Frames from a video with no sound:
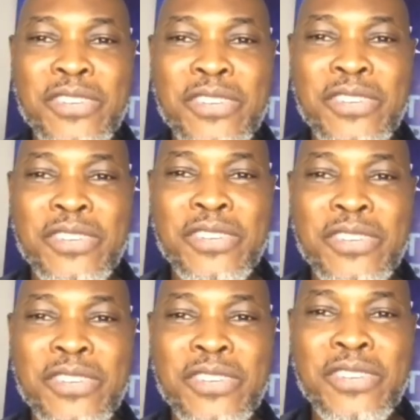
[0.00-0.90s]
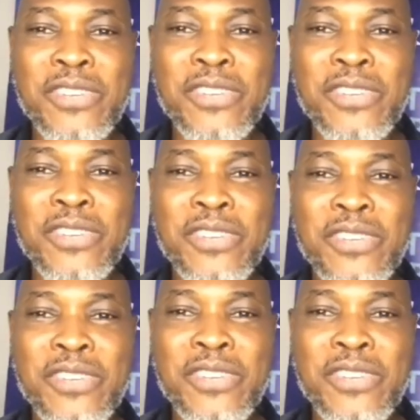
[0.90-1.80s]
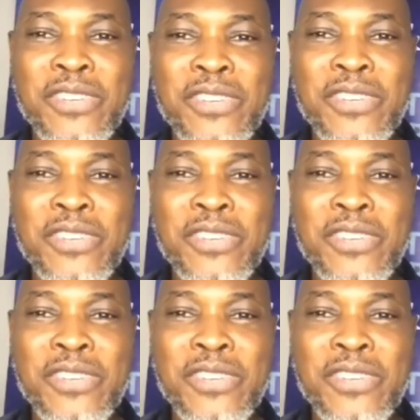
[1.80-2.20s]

[no speech]